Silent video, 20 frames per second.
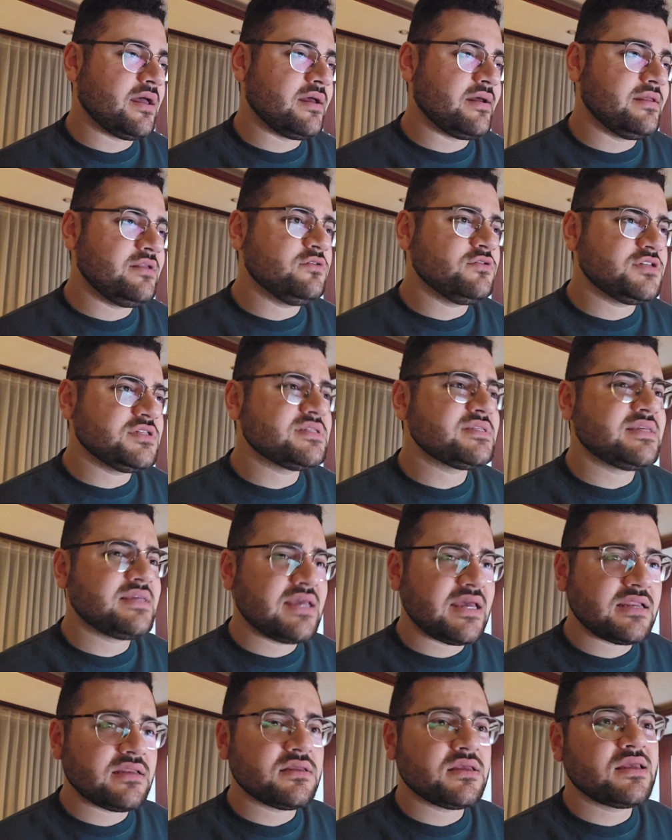it'll just
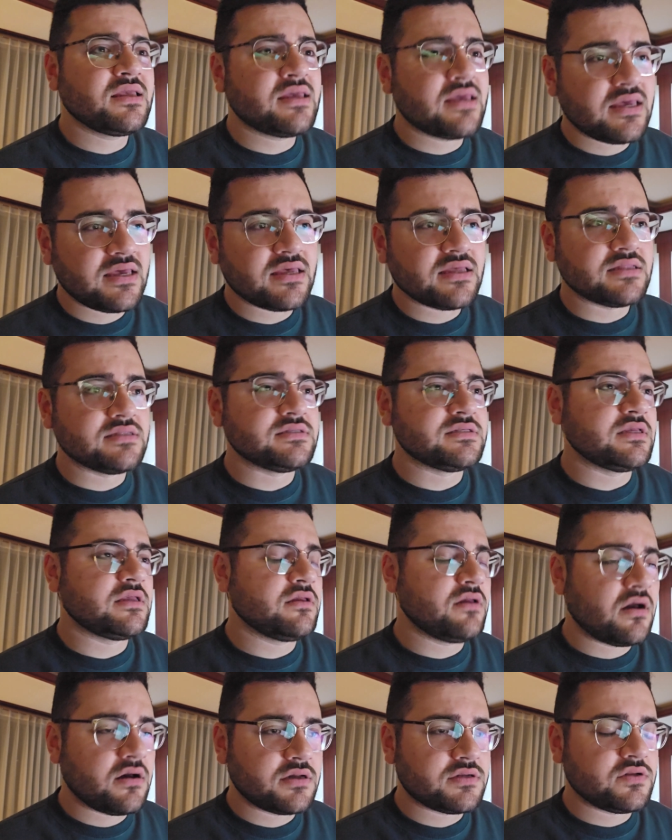get kids,
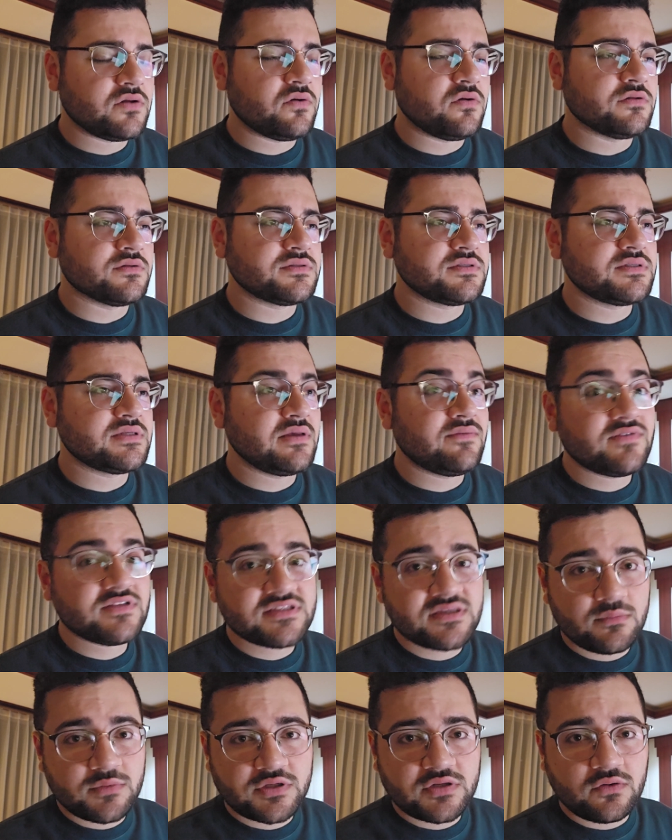young adults, even
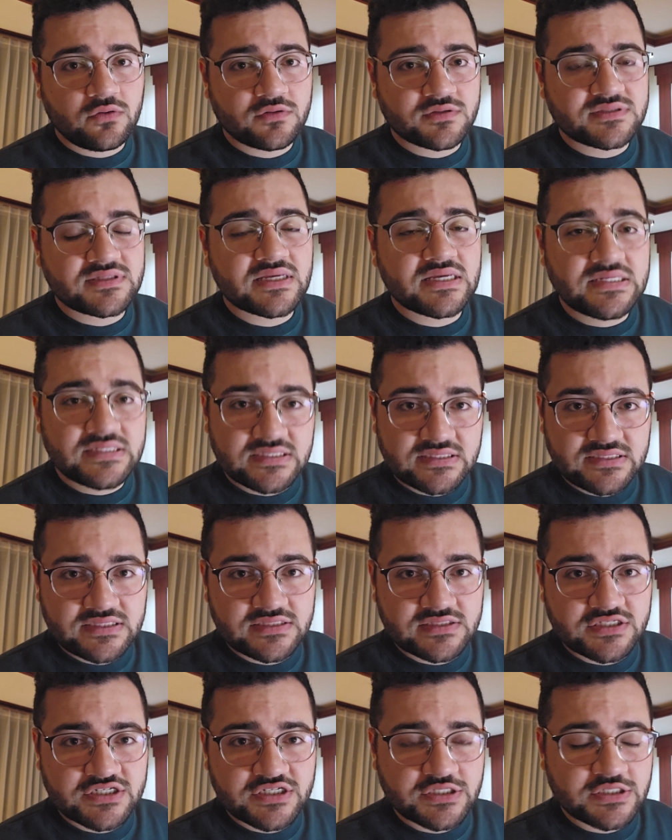some adults into
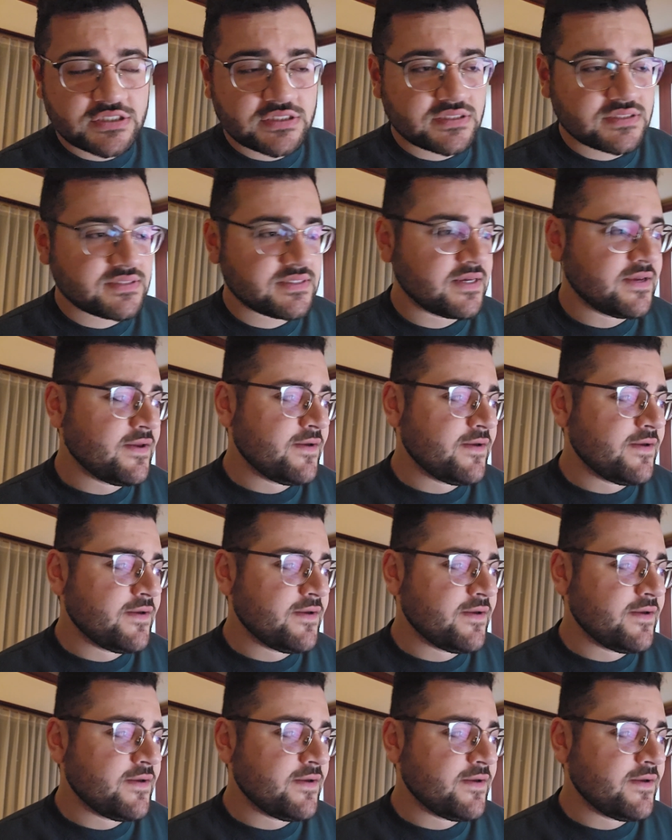TCGs.